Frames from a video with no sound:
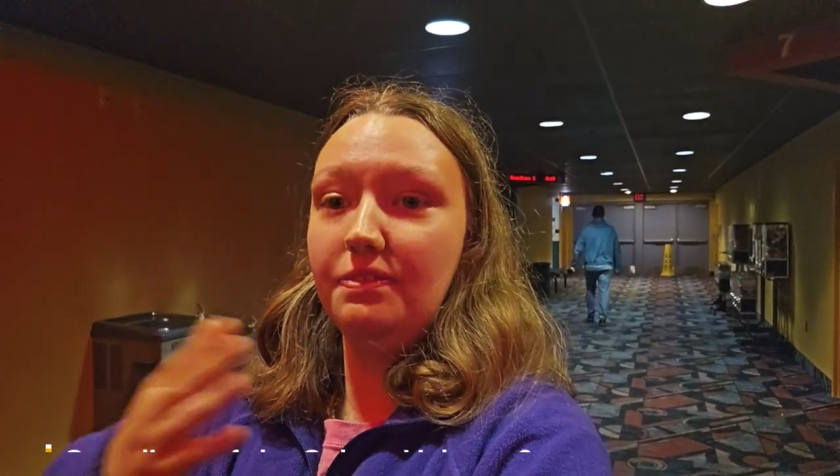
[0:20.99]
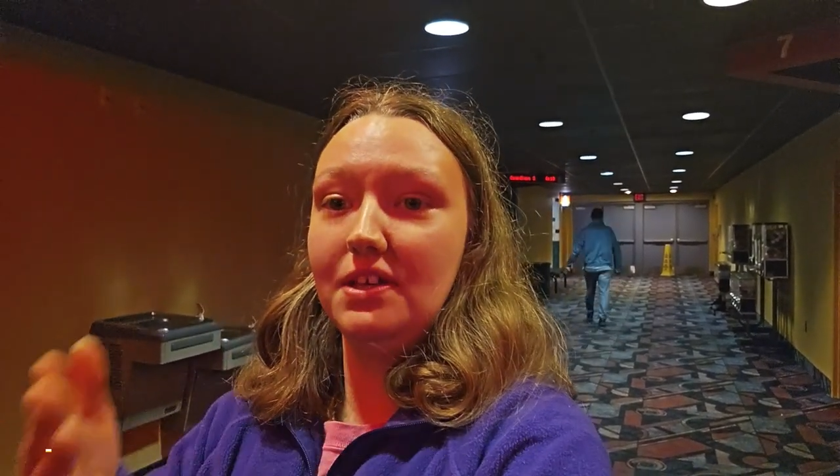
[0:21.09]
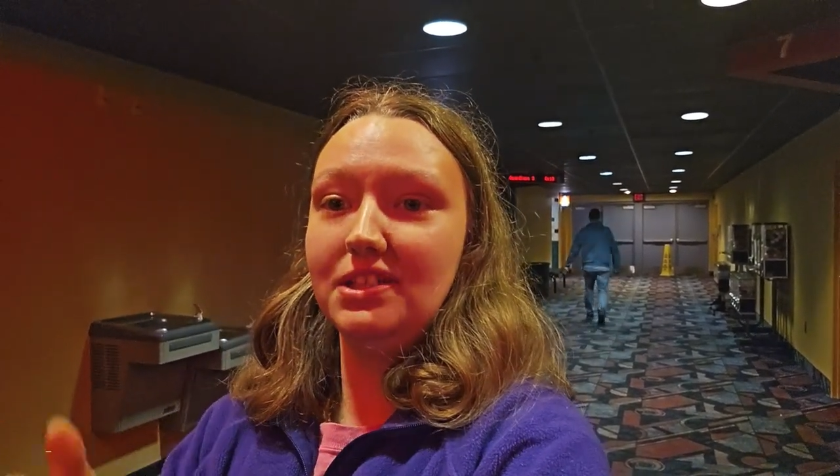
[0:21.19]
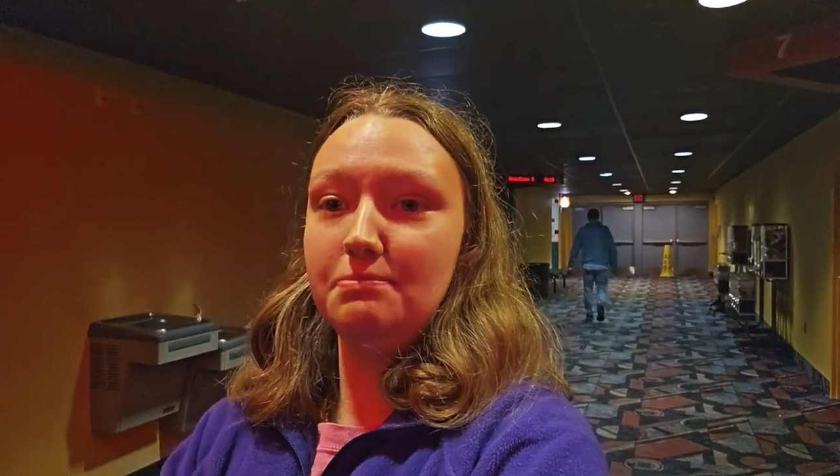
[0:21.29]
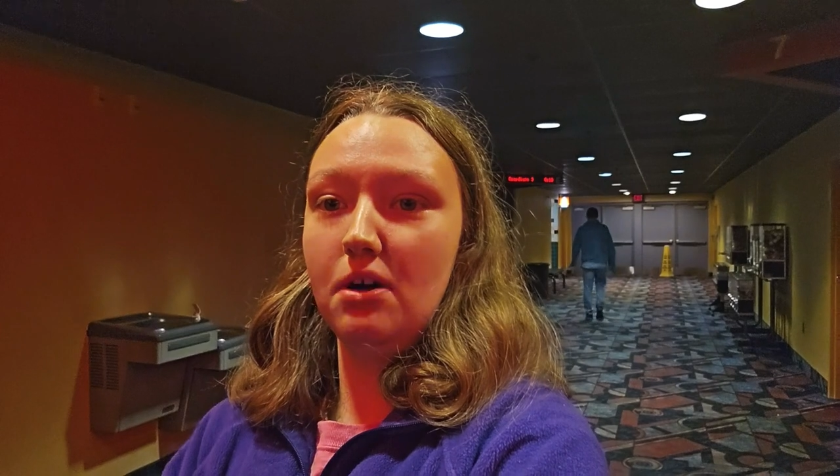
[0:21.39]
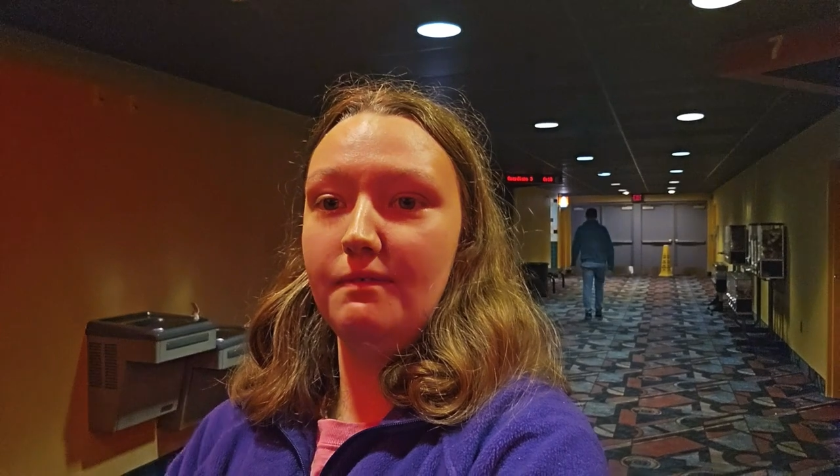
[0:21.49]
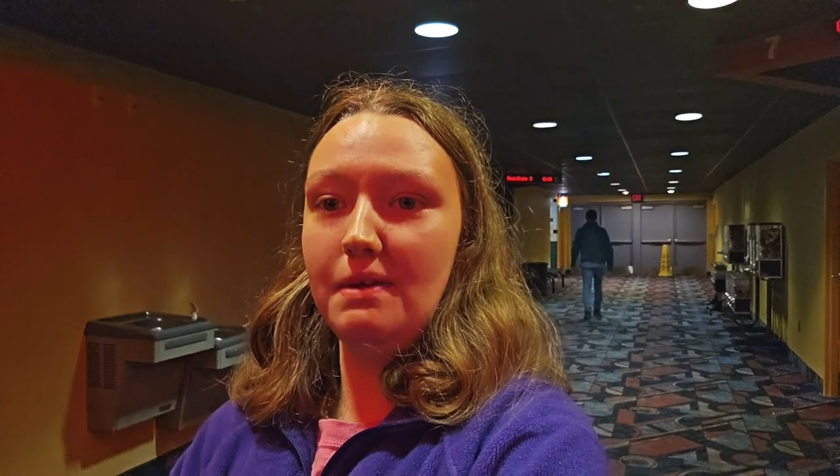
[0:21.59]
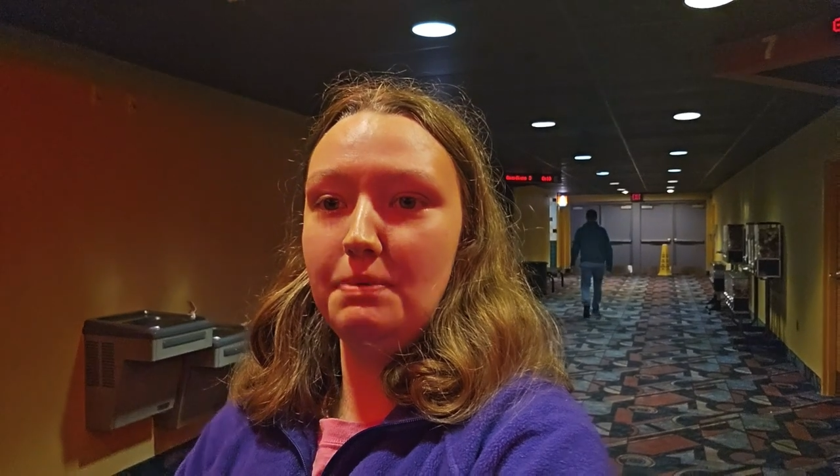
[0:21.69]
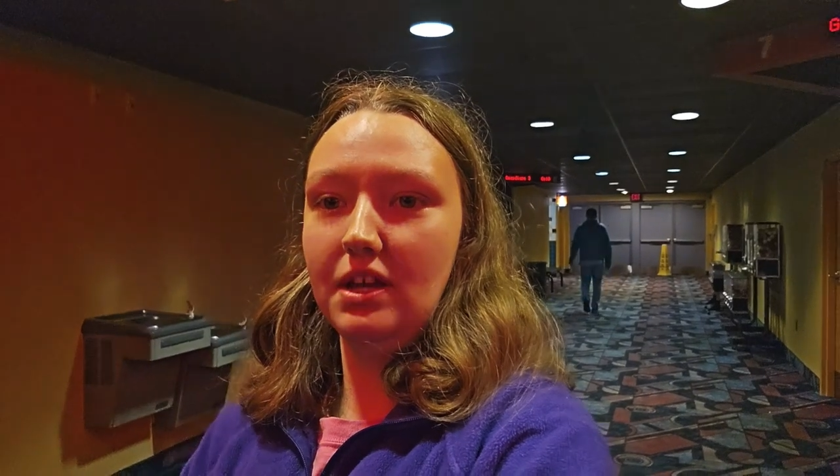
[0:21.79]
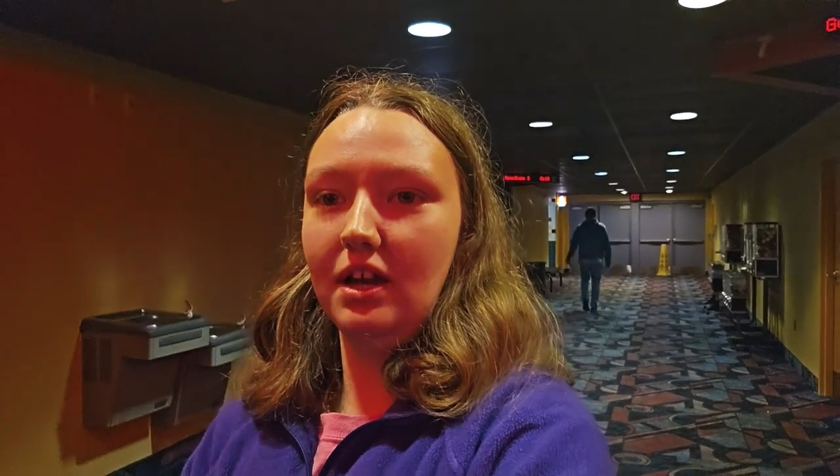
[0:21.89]
this movie
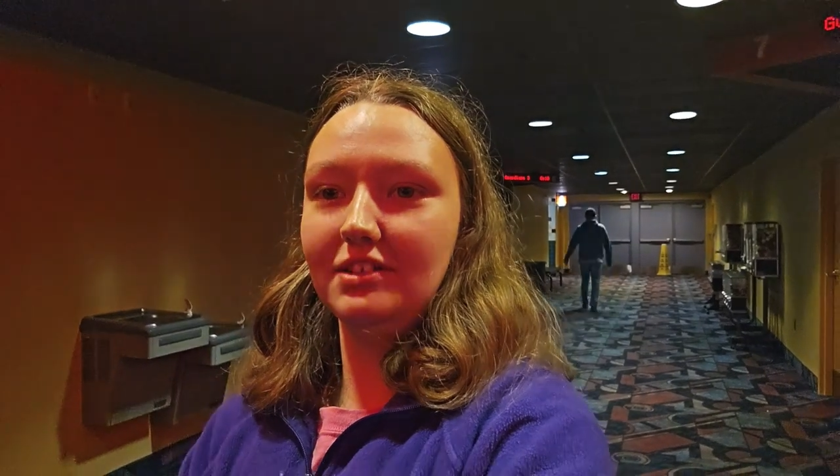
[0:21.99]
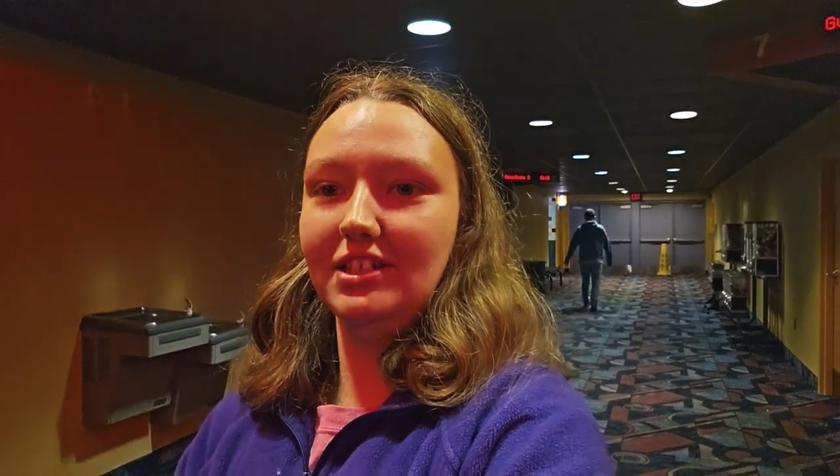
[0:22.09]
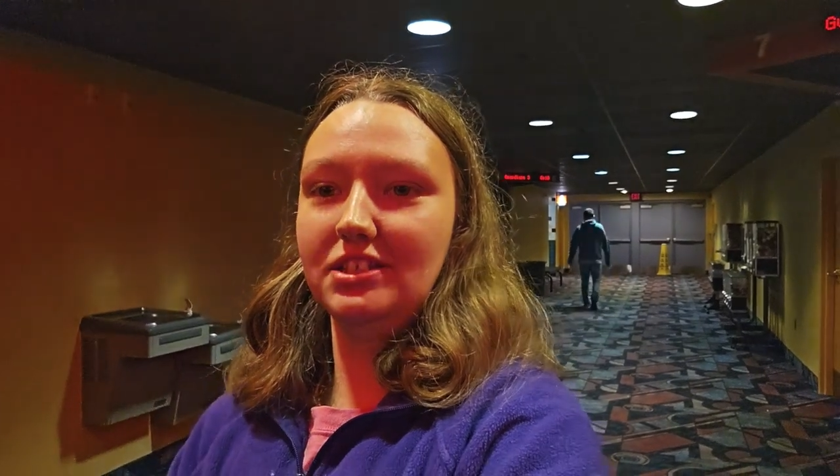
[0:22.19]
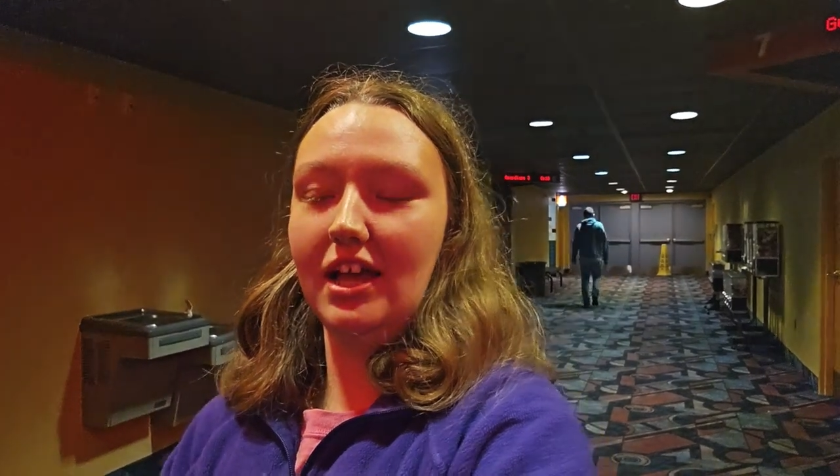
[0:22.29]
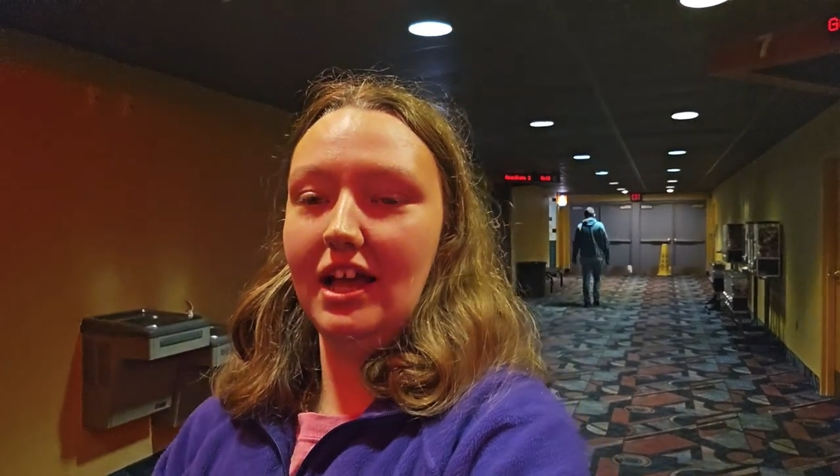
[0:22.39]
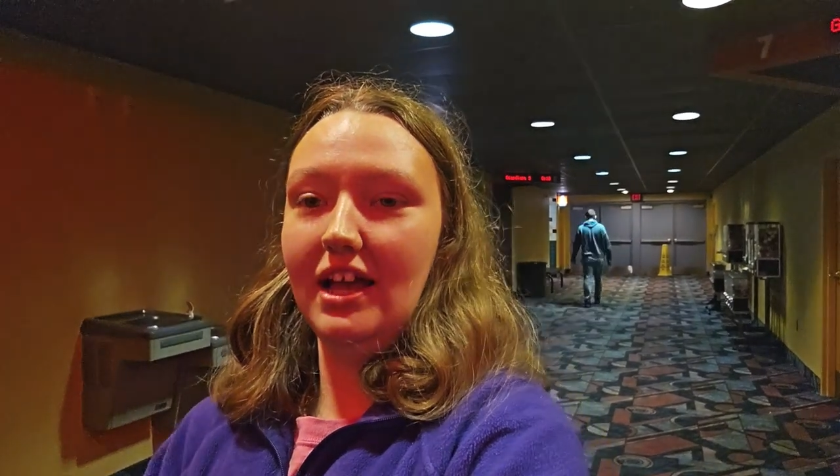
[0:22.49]
because it's it